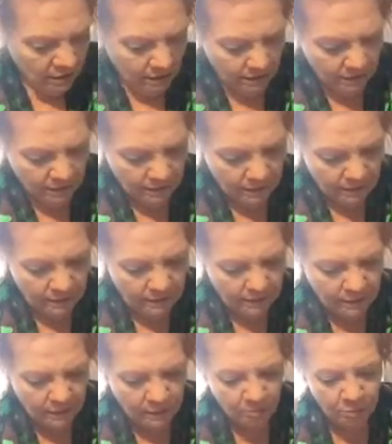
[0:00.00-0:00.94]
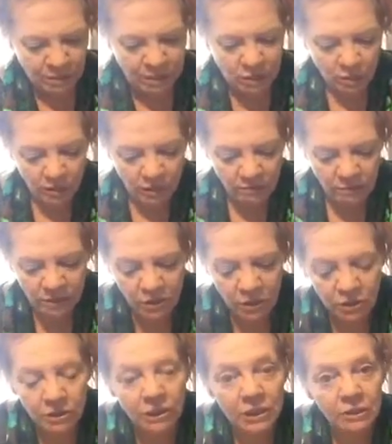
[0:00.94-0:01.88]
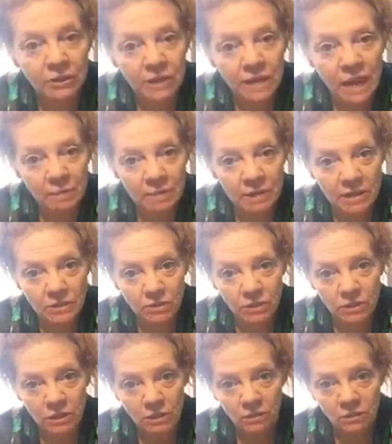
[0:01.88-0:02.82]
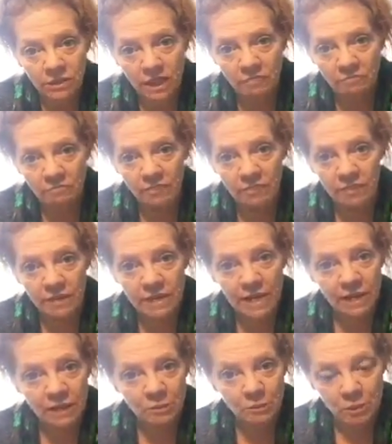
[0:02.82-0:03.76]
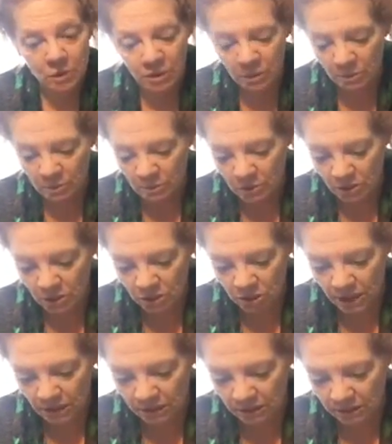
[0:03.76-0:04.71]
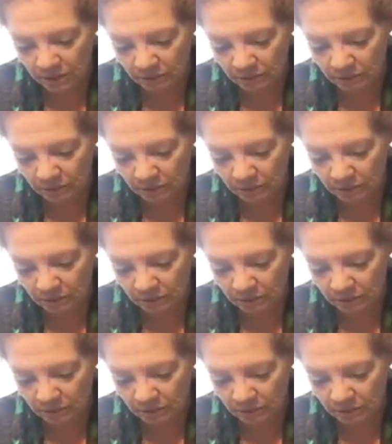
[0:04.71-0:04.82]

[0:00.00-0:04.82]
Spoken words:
But don't get rid of your glitter yet, because you're going to use that for the next part of your project.